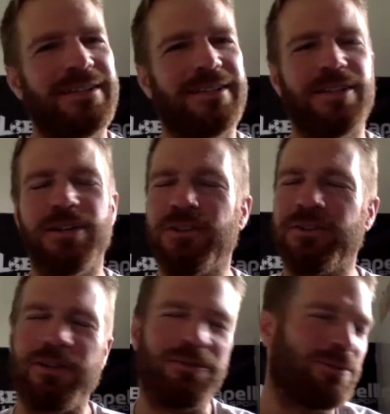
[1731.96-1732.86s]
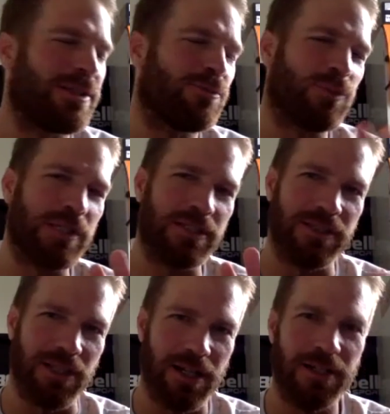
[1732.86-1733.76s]
No. We
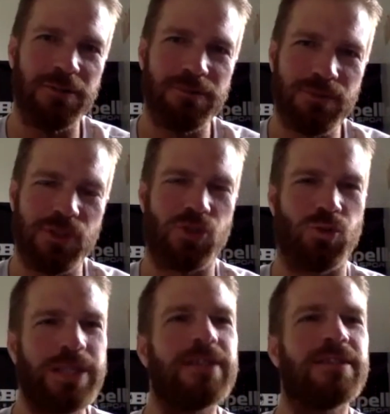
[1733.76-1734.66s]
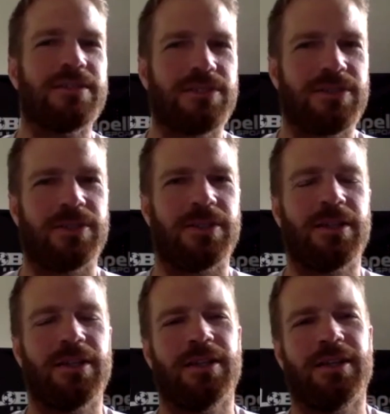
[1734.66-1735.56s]
love sweets.
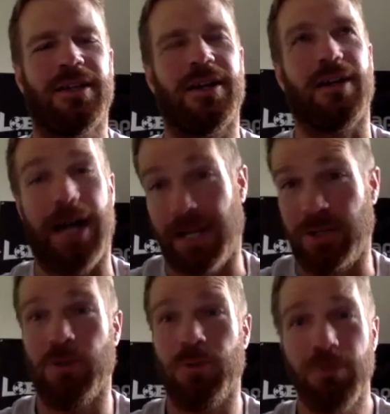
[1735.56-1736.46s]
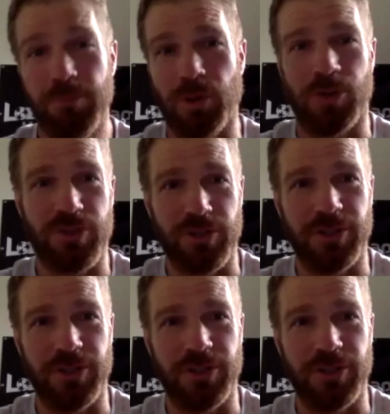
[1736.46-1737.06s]
I do personally.